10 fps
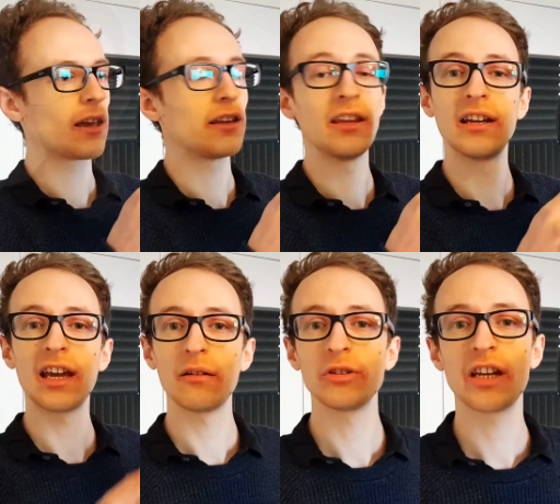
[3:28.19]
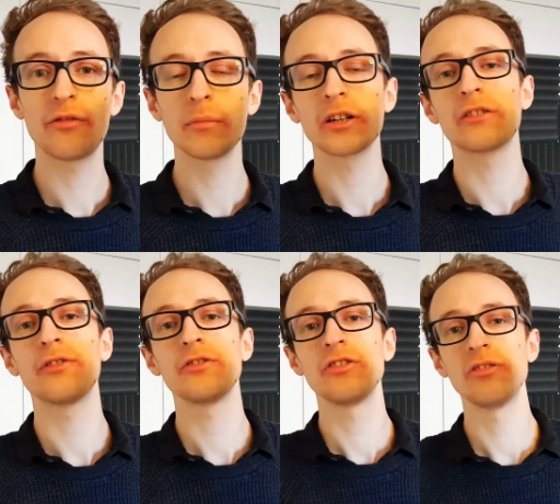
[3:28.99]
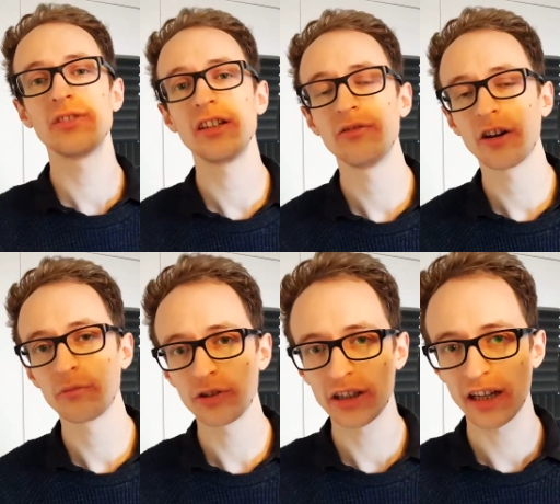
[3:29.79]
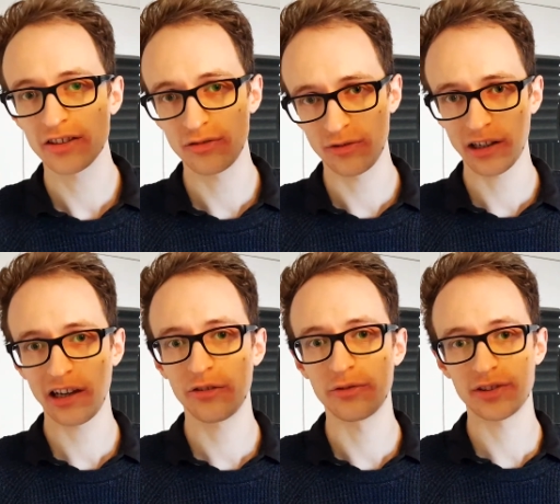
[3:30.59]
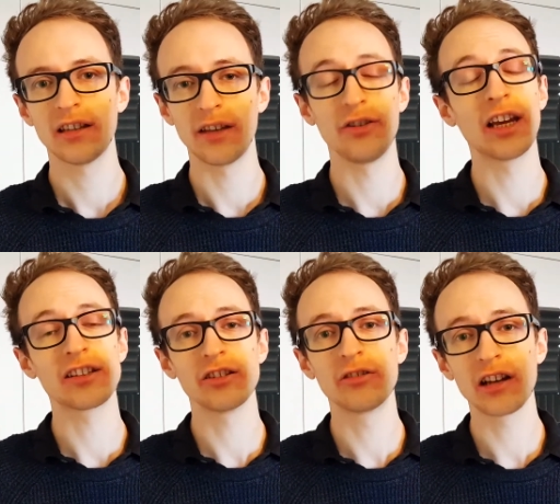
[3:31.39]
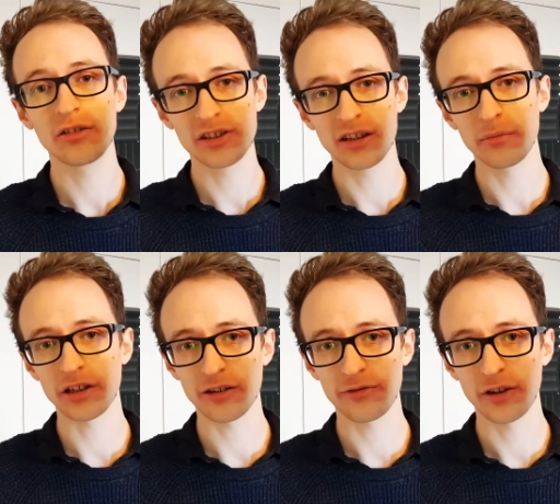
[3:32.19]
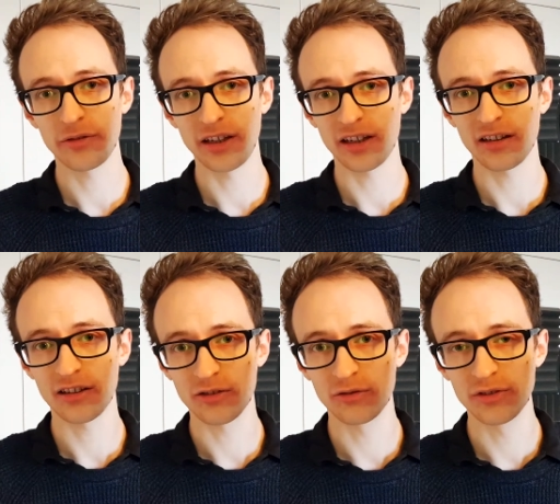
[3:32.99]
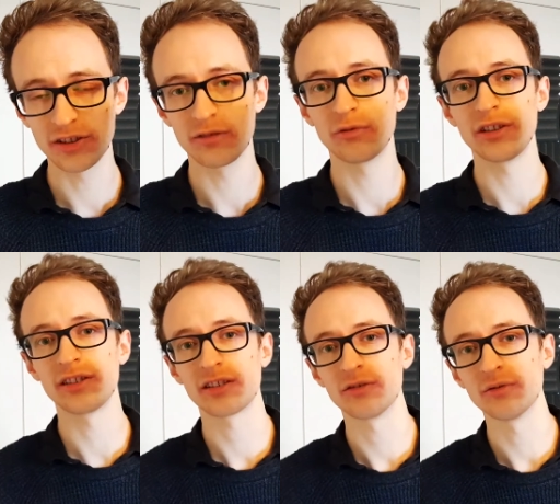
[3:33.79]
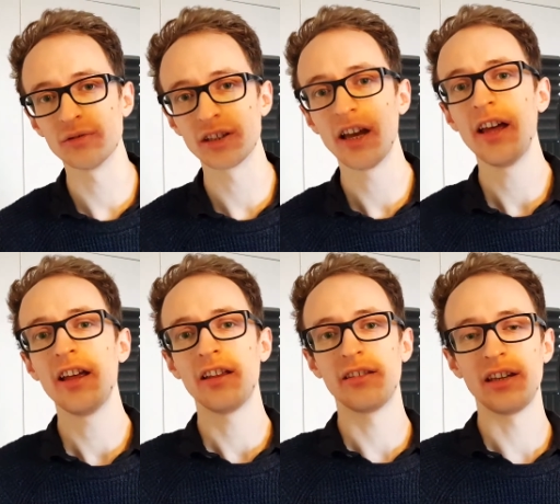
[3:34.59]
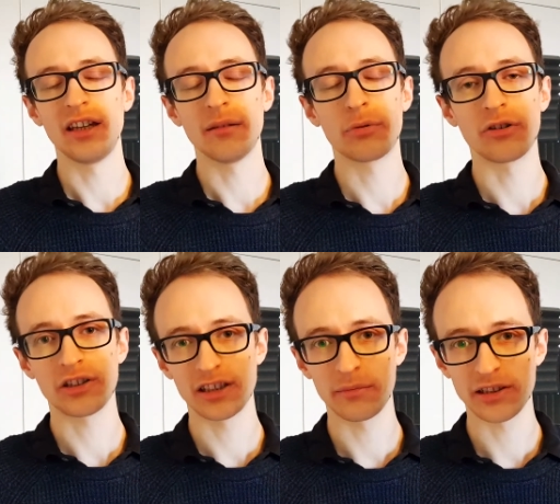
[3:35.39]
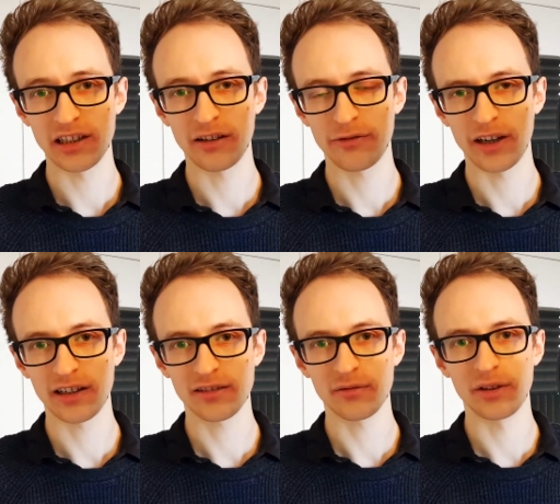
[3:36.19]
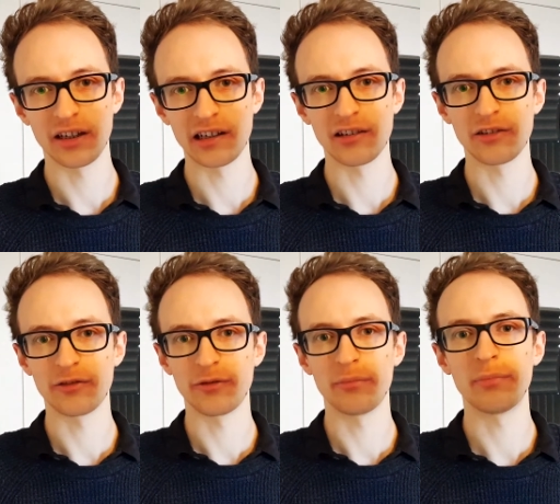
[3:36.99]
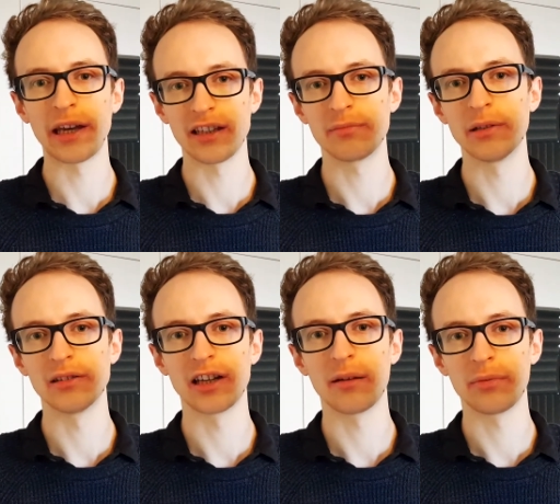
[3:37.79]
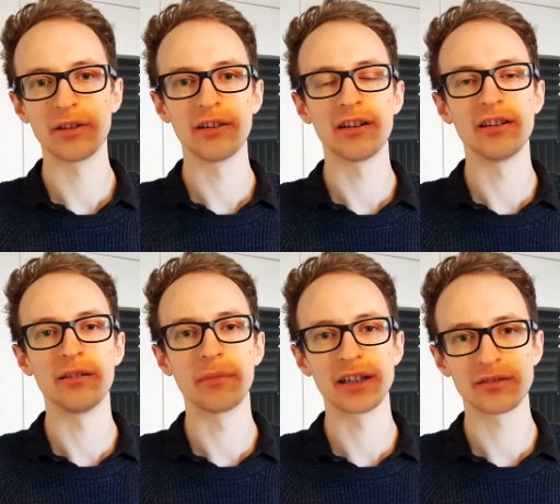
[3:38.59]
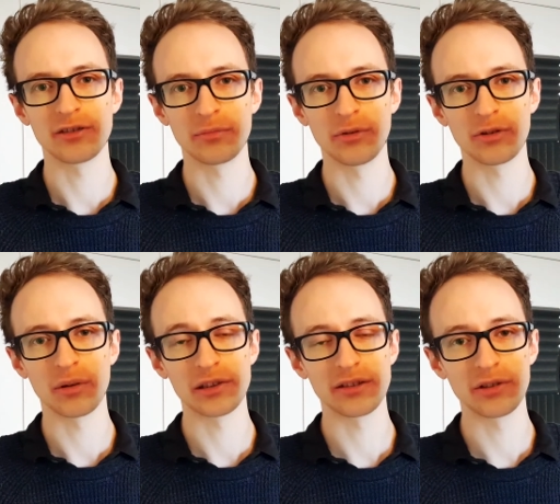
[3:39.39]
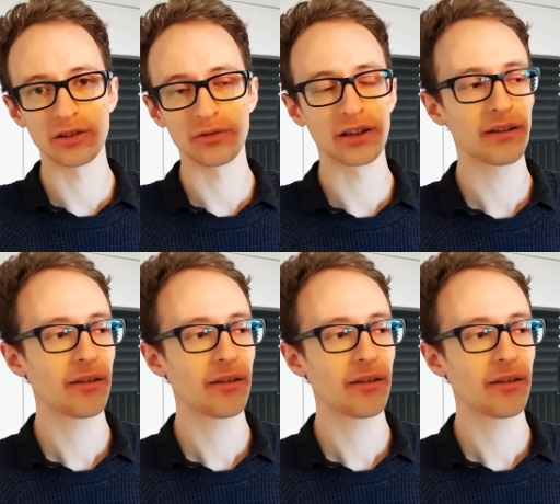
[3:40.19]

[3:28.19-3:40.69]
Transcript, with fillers: And then again, whichever microphone you're using, you don't want to get too close. If you get too close to the microphone, it can cause what is called the proximity effect, where you get a lot of bass build-up and, and it makes for a poor quality recording.